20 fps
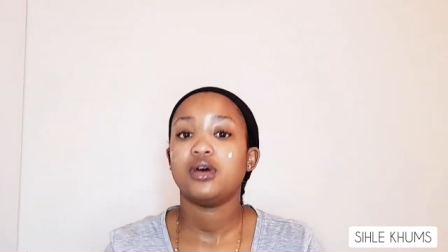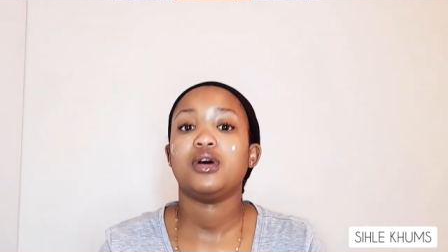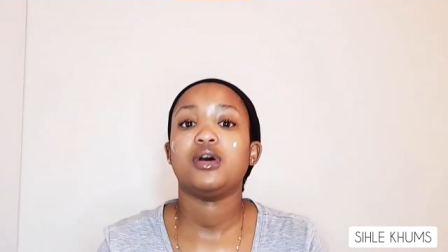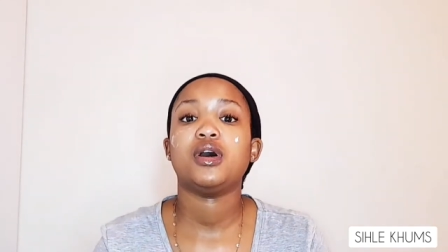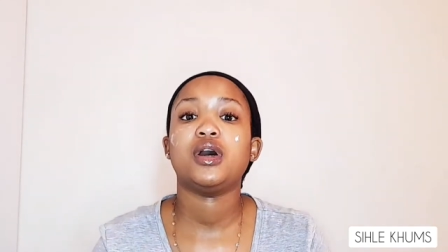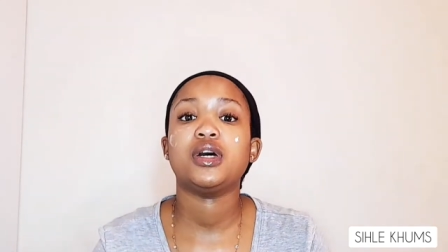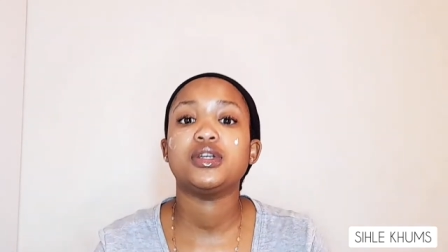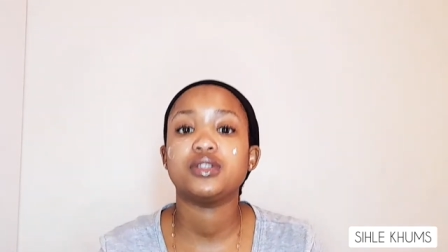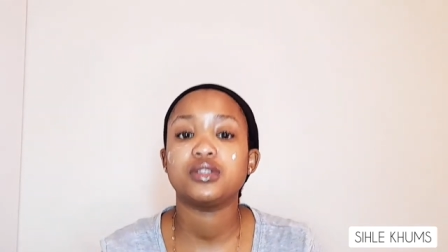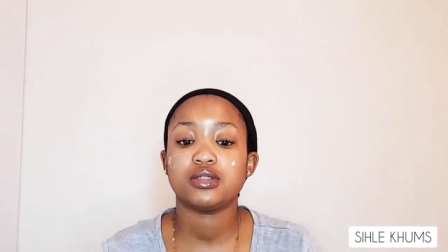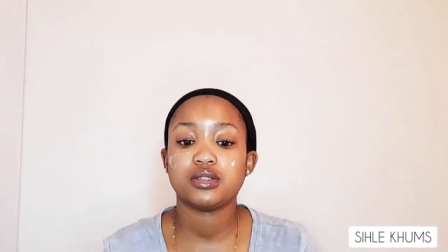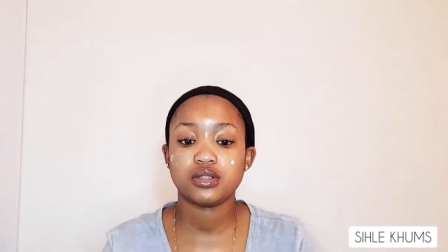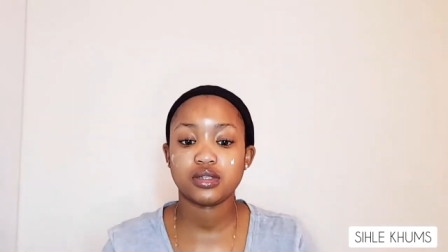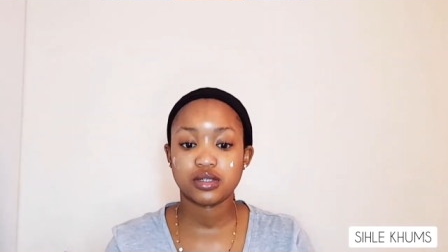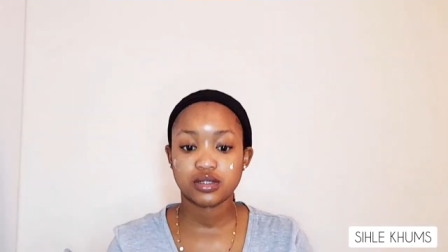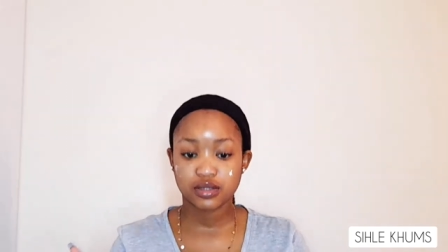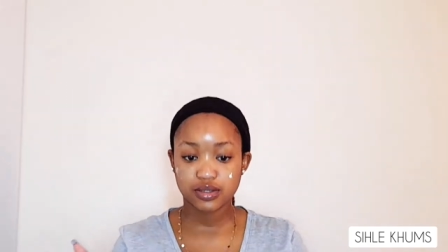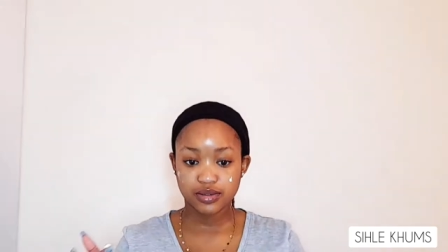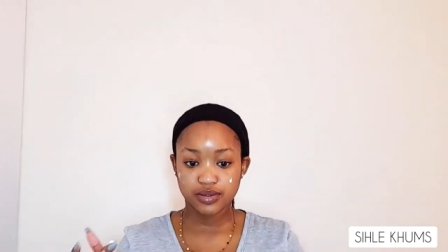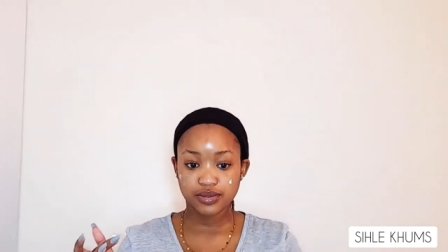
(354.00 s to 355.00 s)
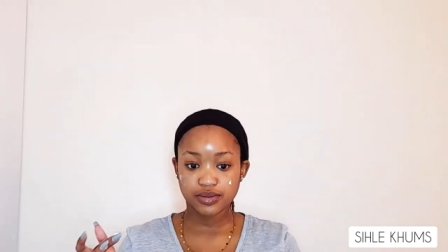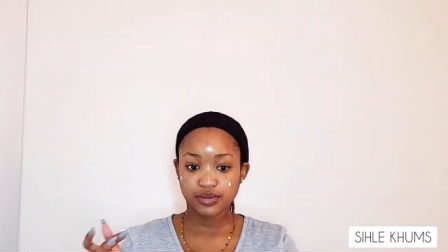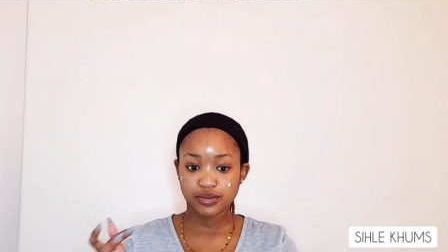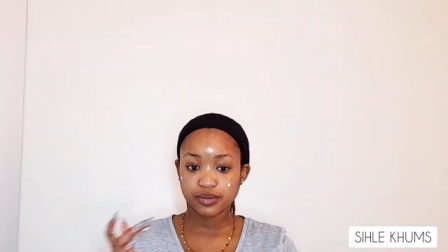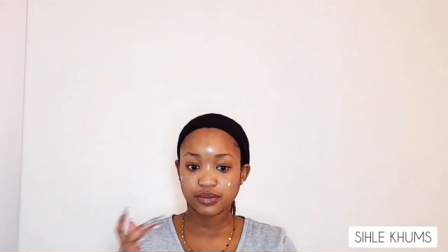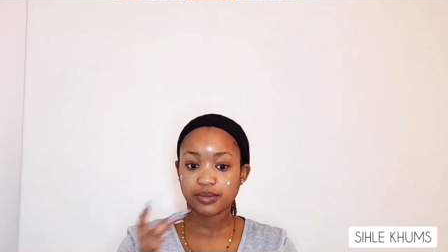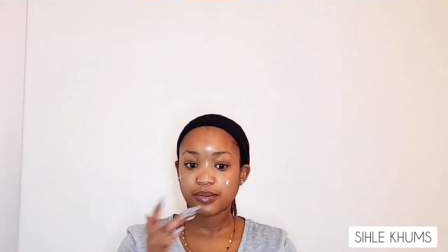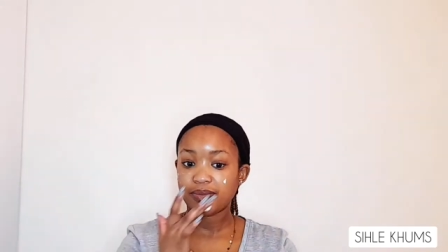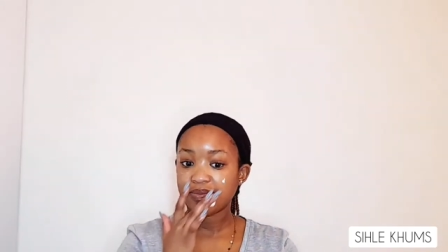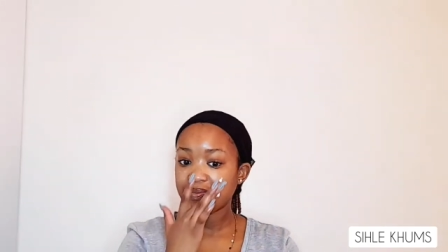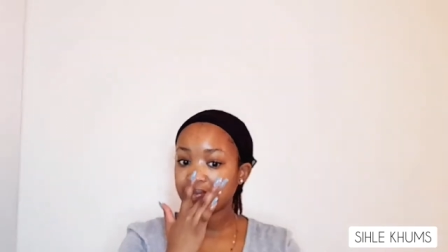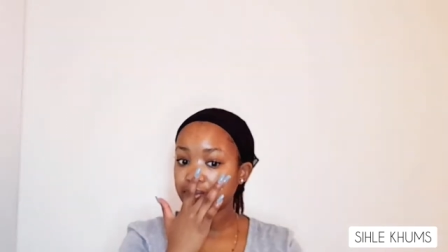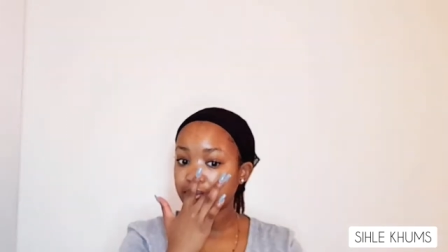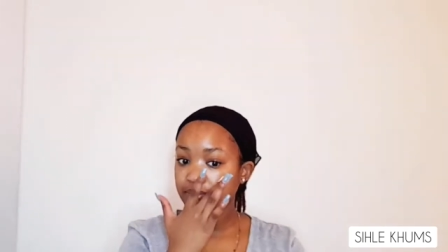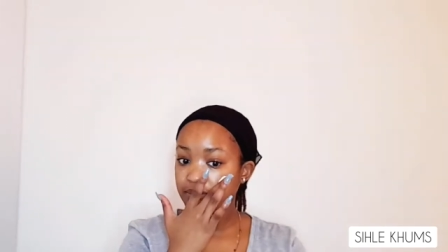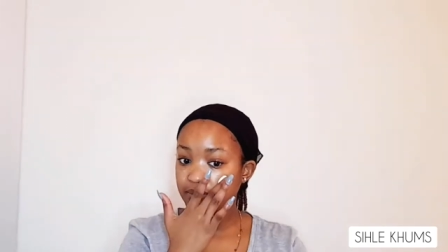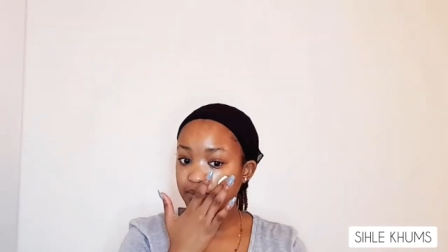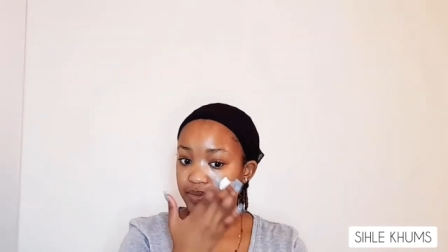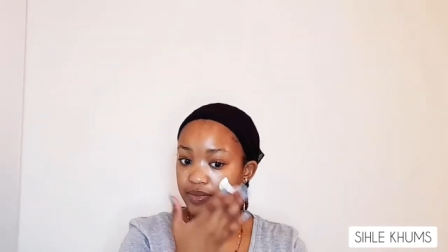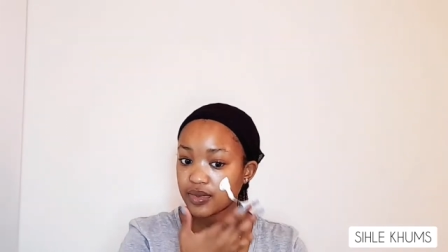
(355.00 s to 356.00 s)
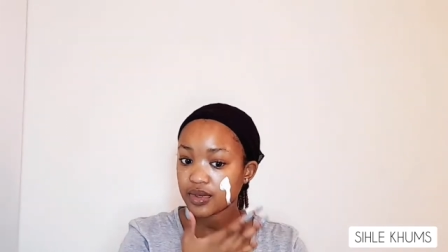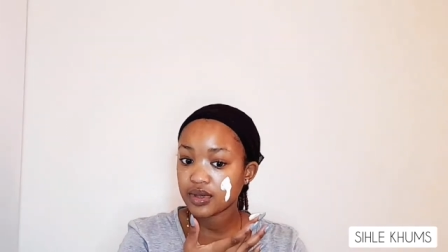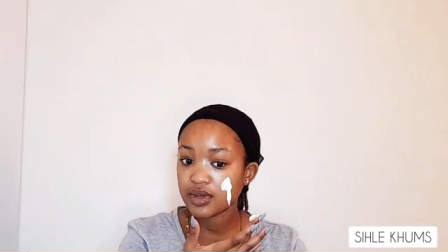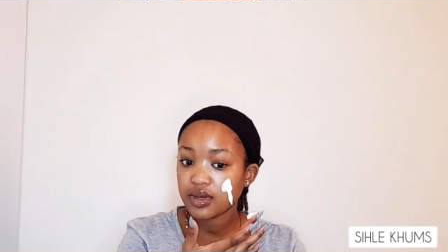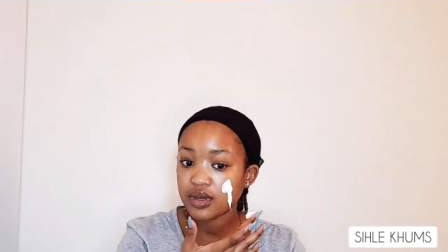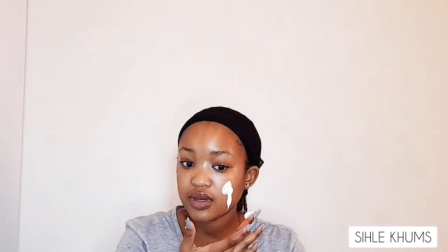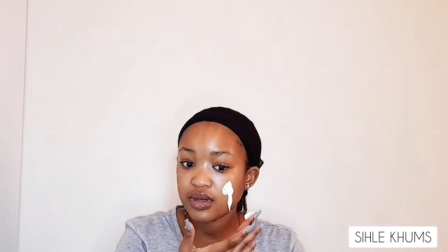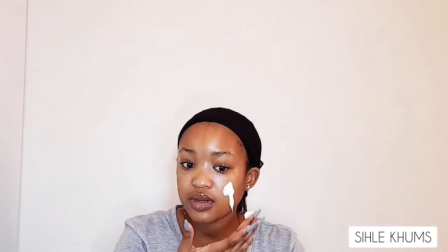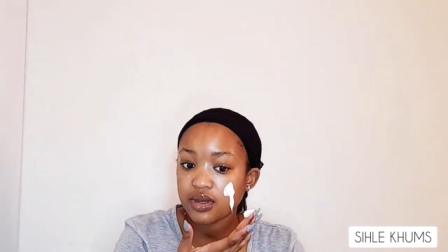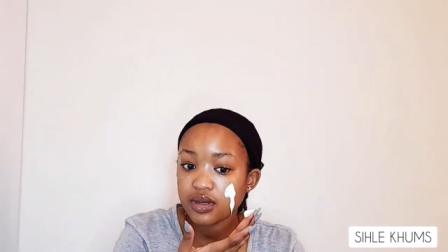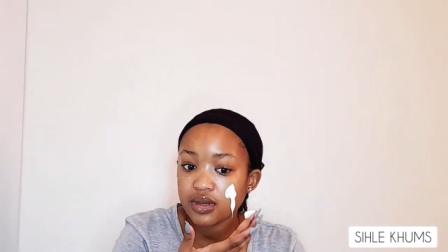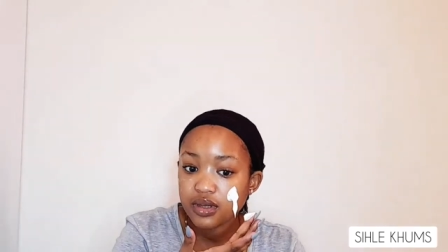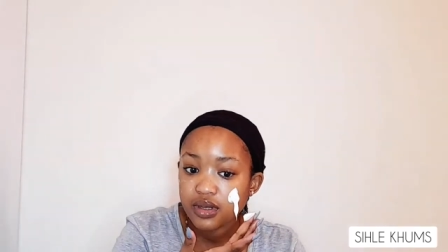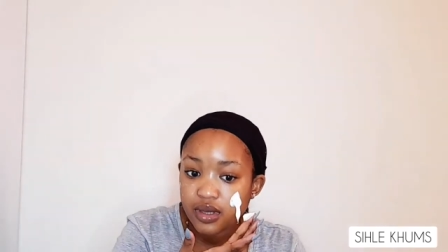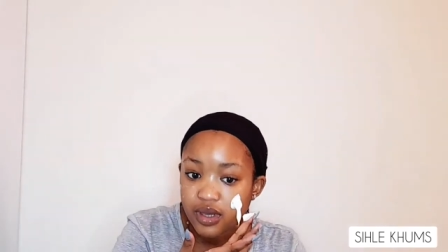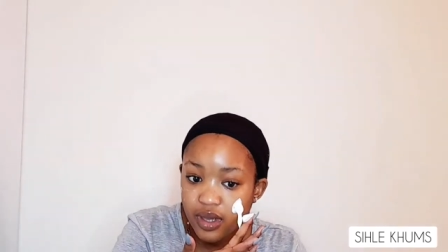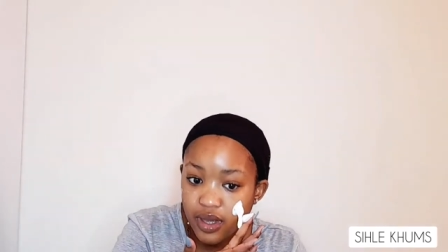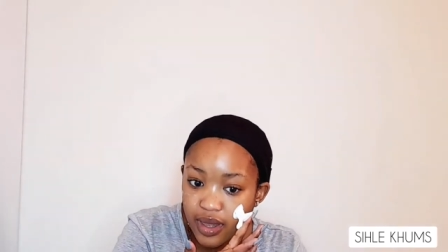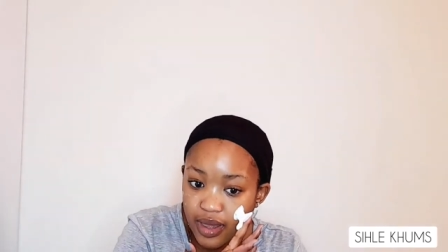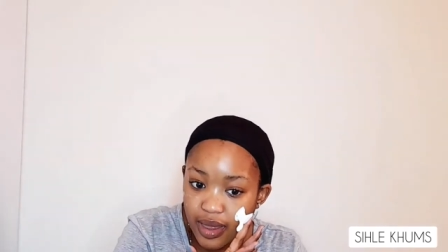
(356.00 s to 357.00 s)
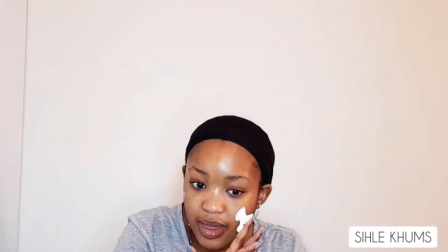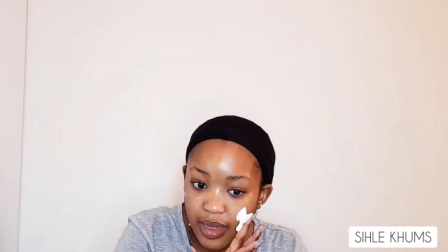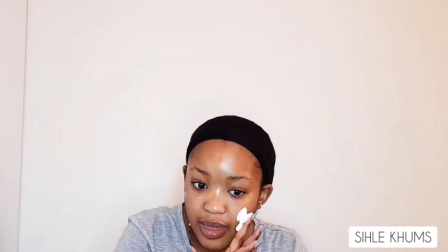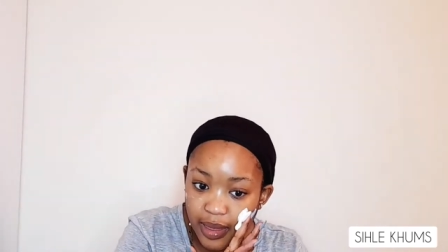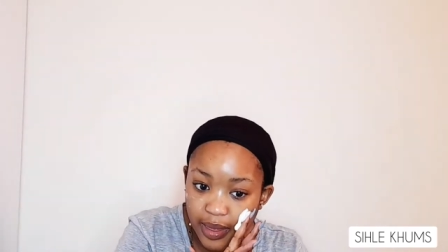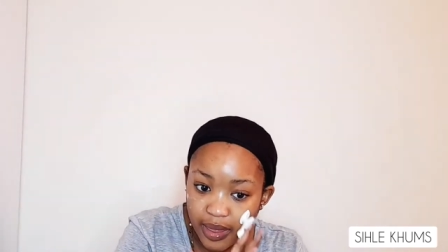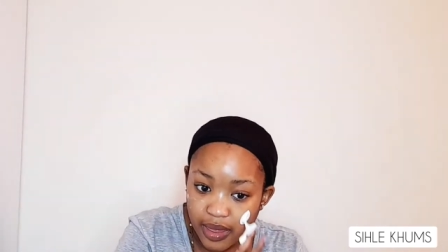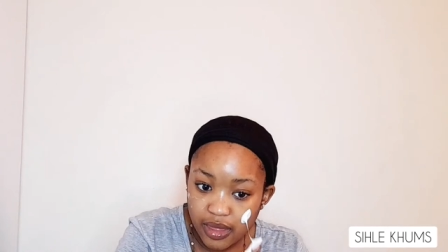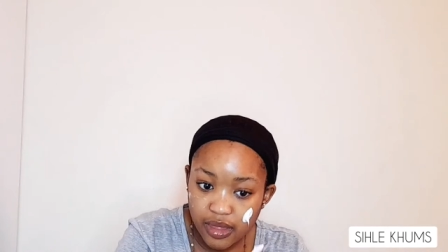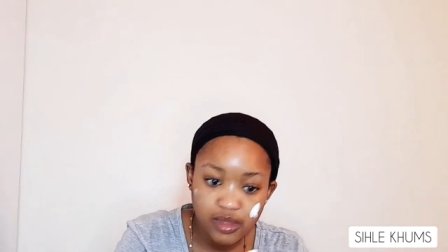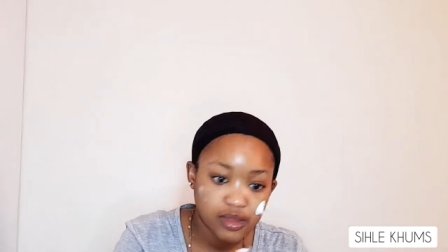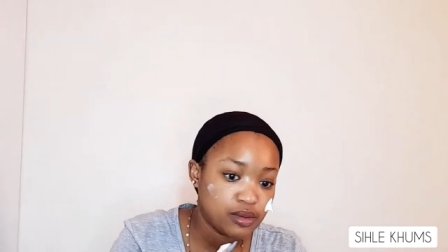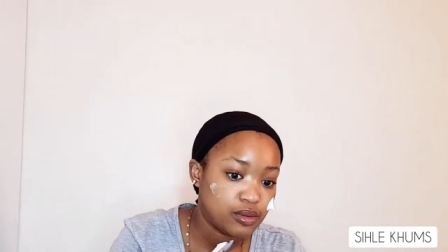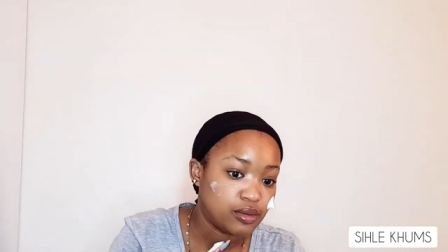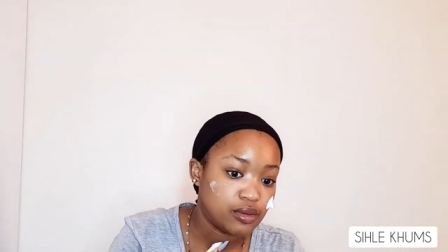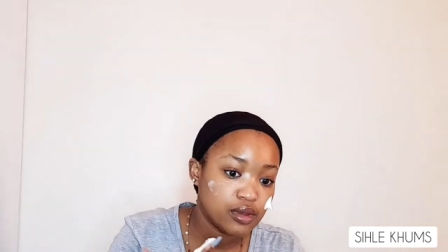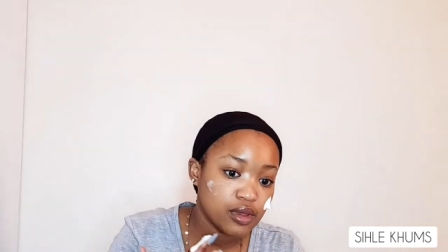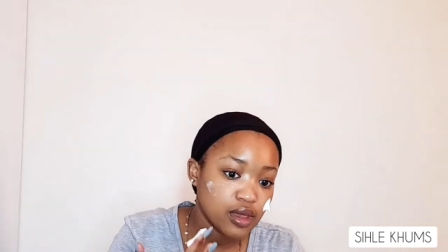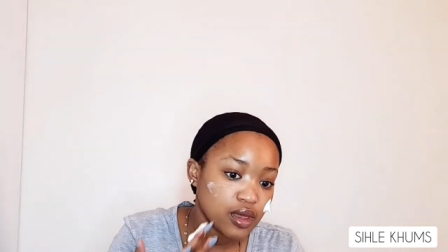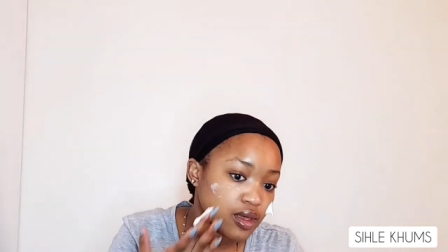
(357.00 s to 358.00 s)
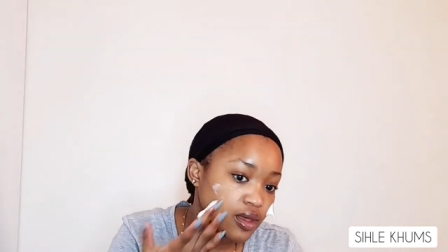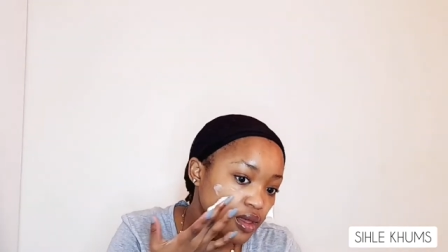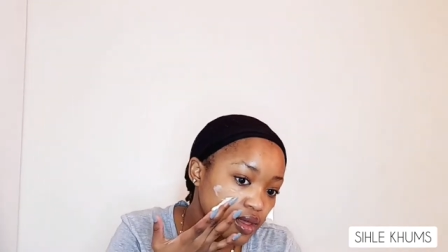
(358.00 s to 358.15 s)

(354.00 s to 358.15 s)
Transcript: I just need to, yeah. Ugh.